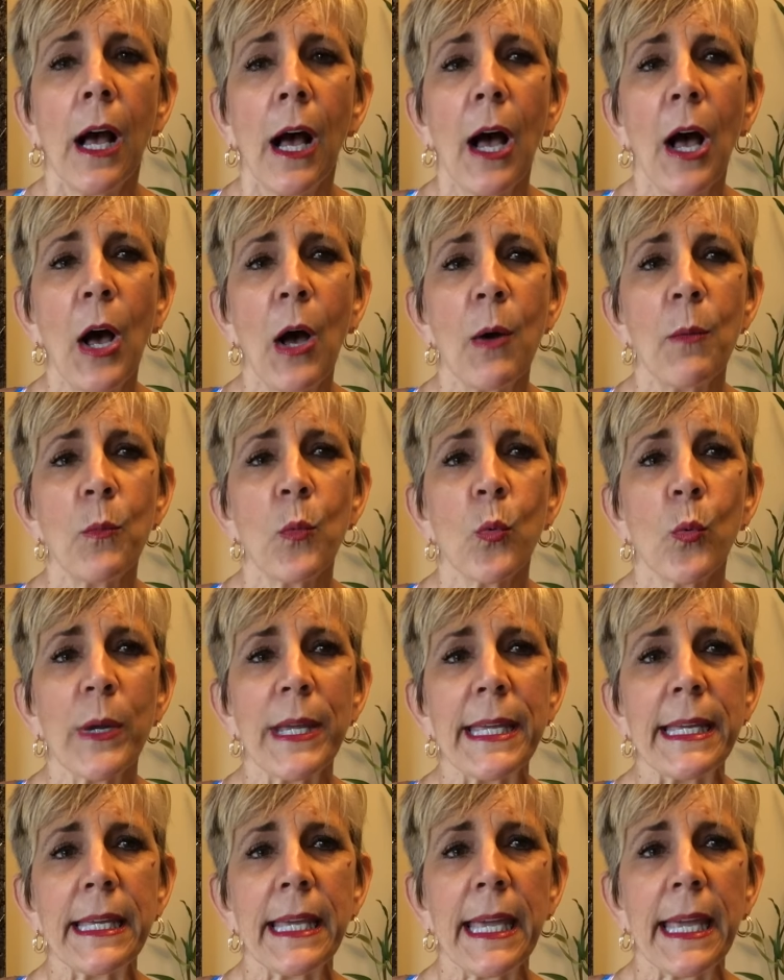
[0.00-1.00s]

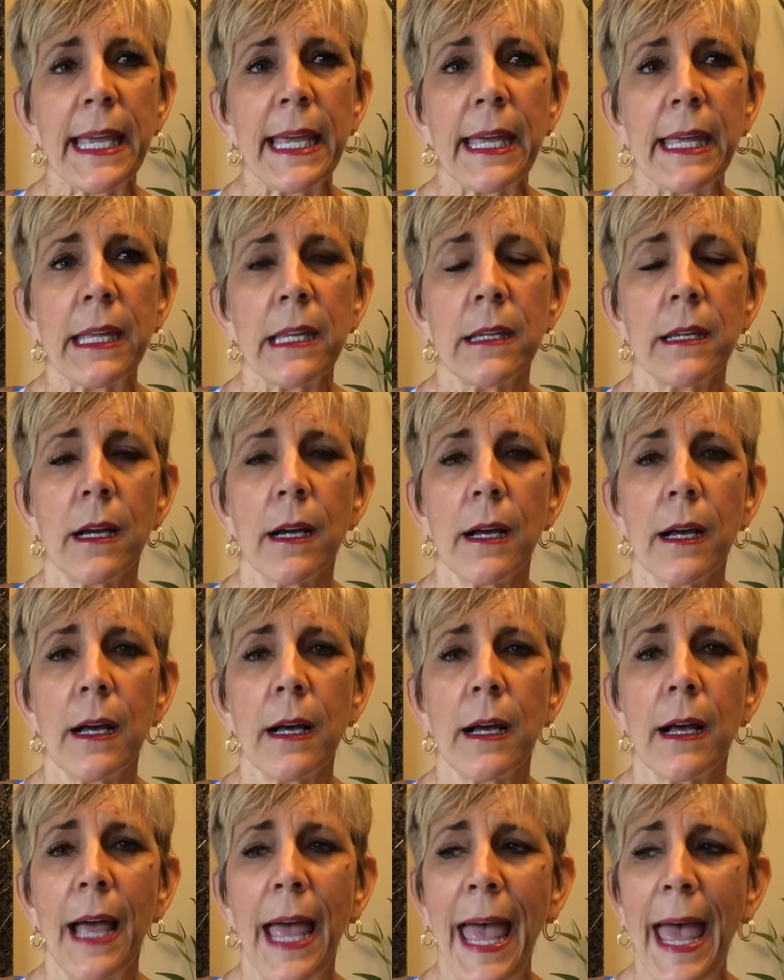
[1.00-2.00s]
We can
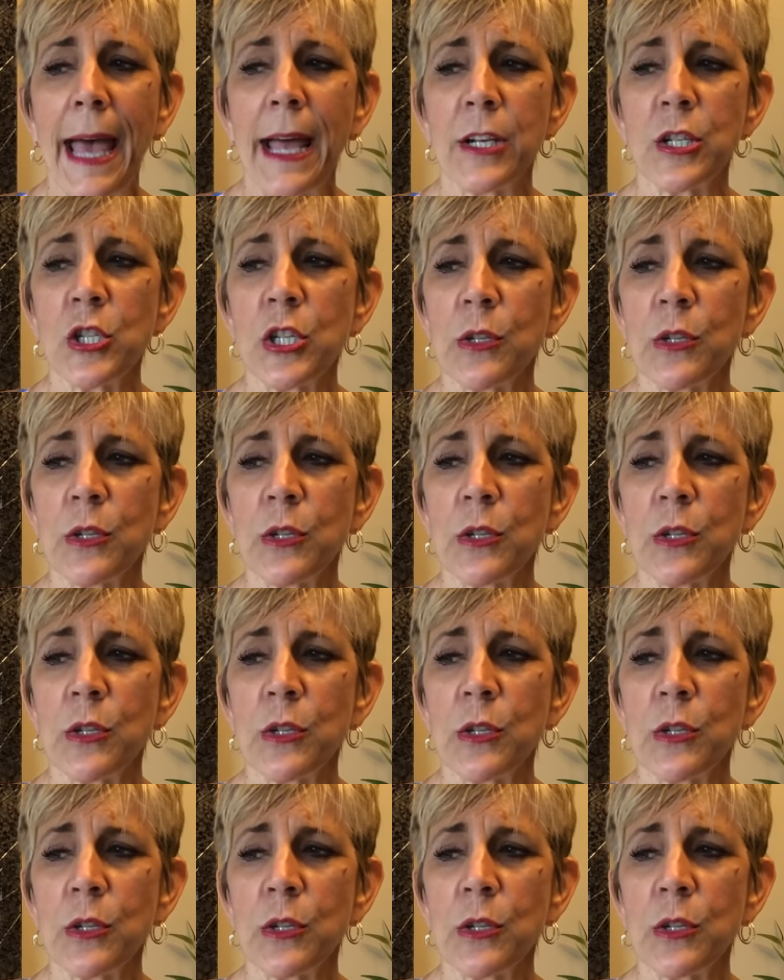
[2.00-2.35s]
add